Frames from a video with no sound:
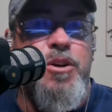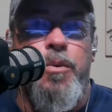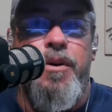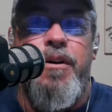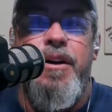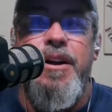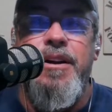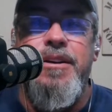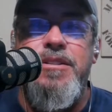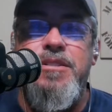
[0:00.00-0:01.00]
going on
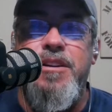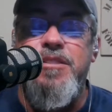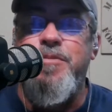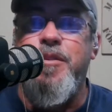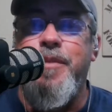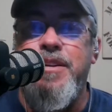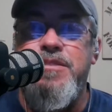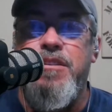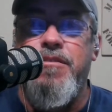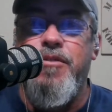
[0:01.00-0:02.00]
is the experiment is
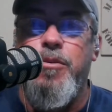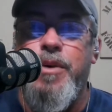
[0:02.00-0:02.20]
over.